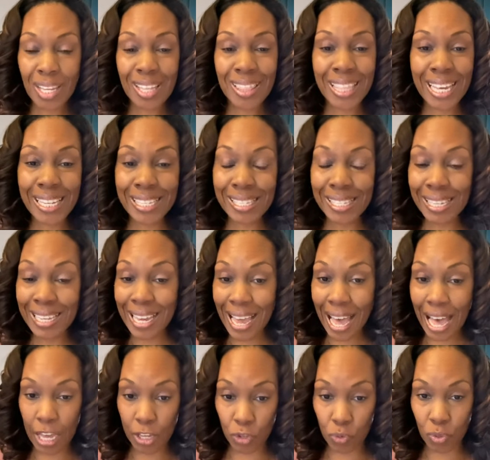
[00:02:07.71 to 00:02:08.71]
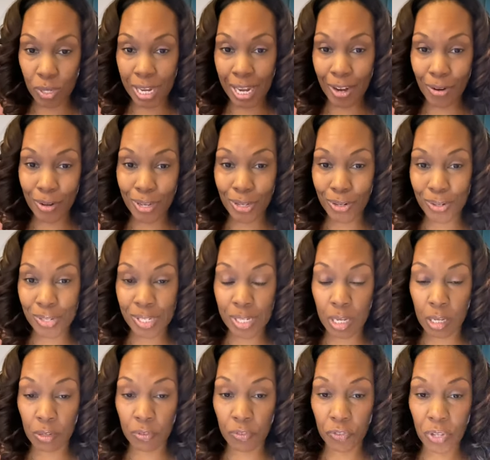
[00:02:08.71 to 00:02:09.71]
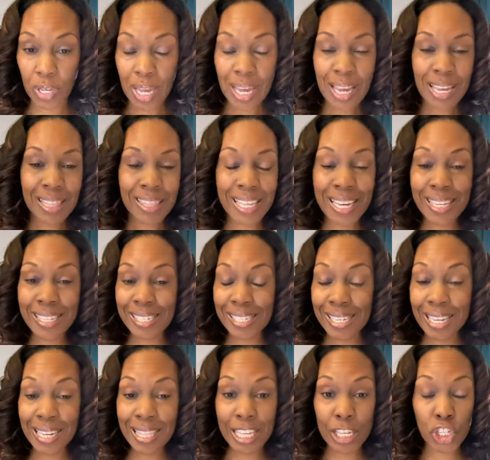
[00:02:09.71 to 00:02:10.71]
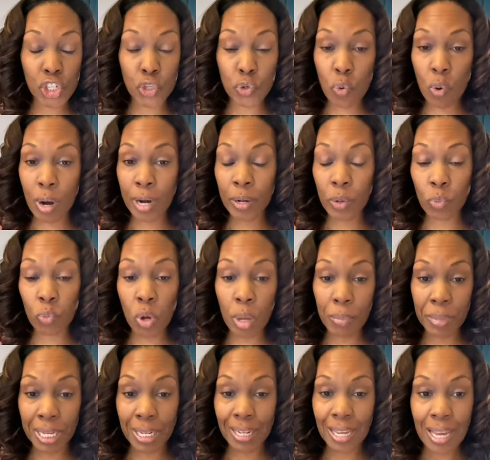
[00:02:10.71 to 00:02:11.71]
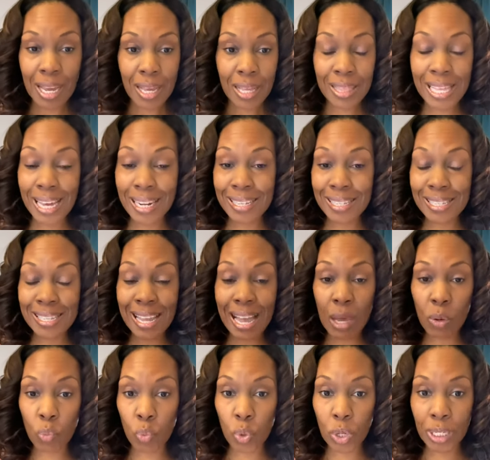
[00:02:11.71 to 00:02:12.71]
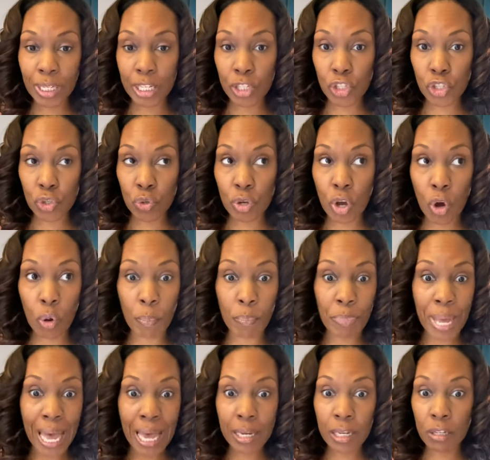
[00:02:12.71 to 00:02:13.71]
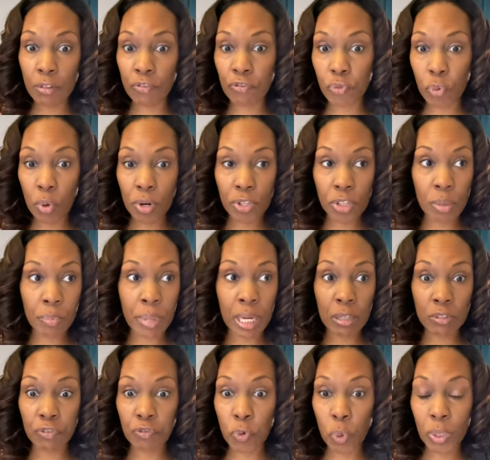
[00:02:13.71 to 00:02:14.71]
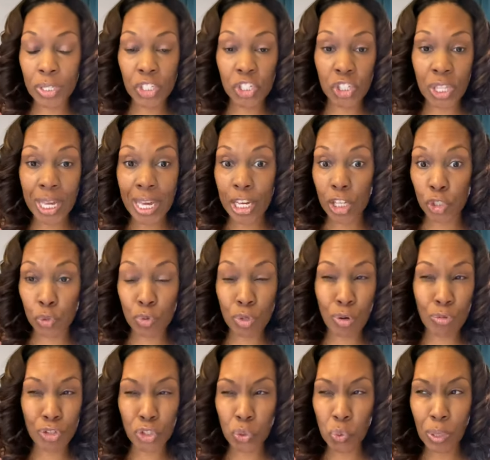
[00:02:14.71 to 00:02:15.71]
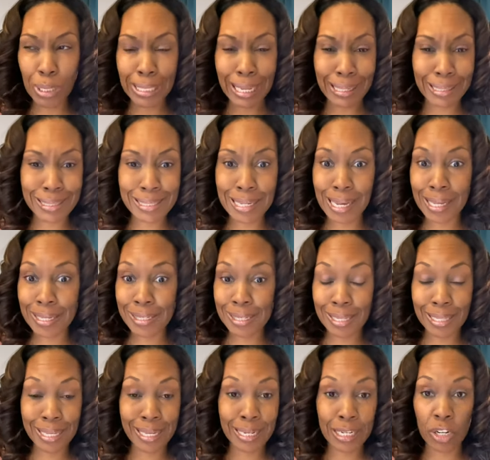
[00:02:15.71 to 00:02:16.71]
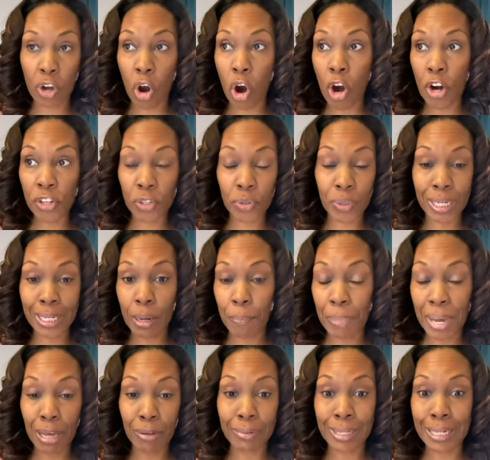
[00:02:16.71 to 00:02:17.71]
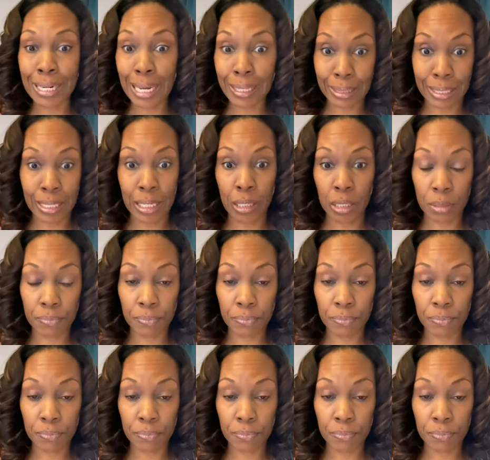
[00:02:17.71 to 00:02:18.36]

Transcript: They see how you carry yourself. They see that you are a woman that is not willing to go back and forth about foolish things. You don't do a lot of tussling and arguing about nothing.